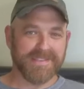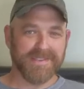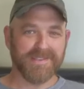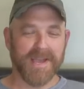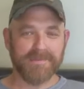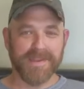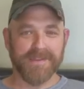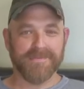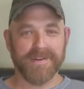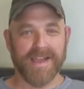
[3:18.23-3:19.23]
the job done
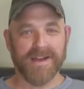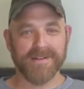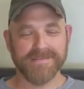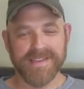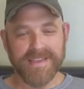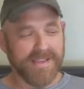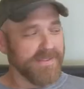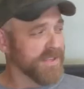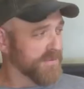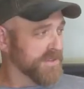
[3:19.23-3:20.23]
for now.
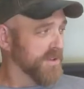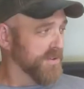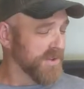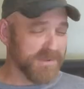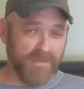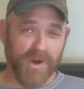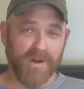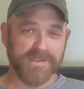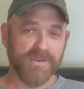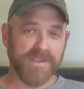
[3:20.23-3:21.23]
This facility is small.
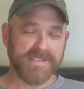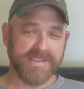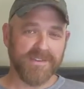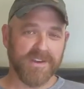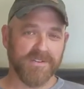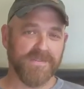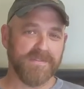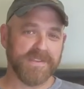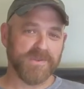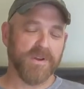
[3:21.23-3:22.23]
It's only 750
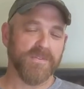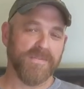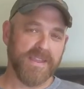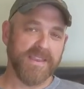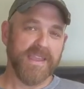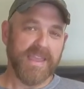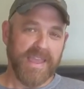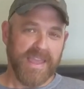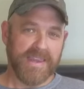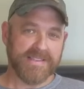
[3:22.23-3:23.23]
square feet,
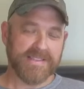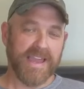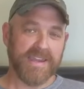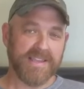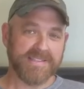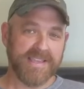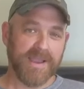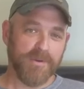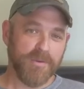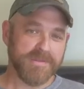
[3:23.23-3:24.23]
and it's got an exam
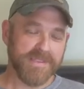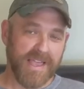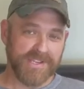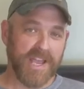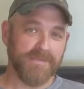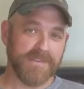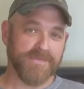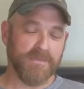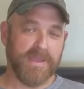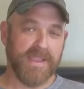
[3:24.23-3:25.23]
room / office for
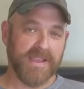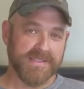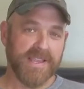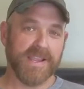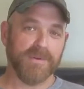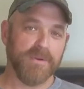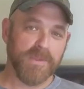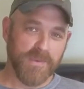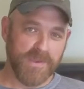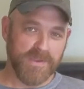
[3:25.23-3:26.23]
me, a second room that
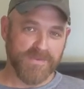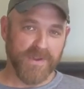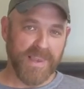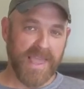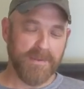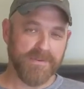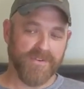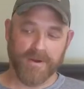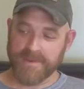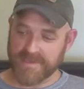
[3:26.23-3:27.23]
we use for a lab and
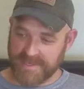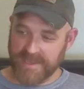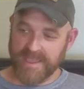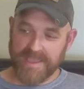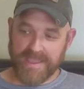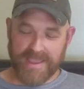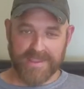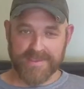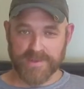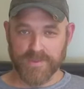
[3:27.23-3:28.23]
pharmacy, and
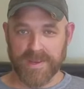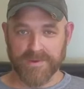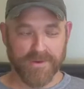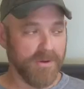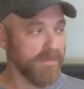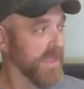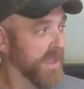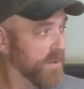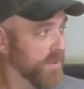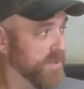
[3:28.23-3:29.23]
this waiting room
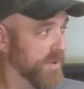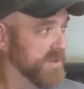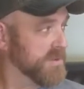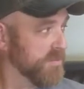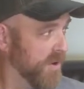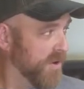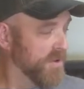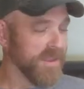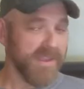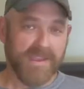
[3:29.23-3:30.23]
with one
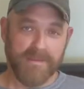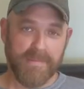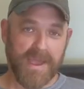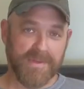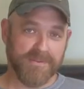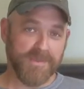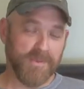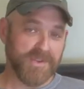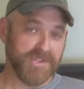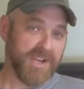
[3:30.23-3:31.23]
small bathroom that we
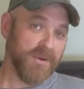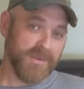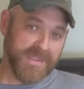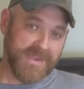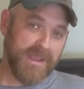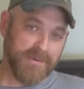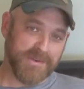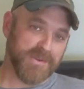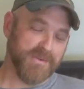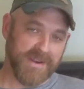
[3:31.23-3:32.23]
share with the neighbors
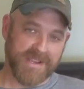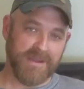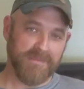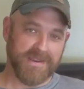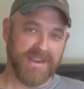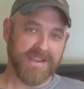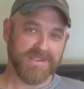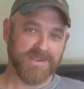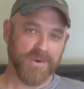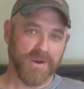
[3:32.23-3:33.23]
who run a company next
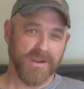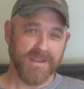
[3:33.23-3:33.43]
door.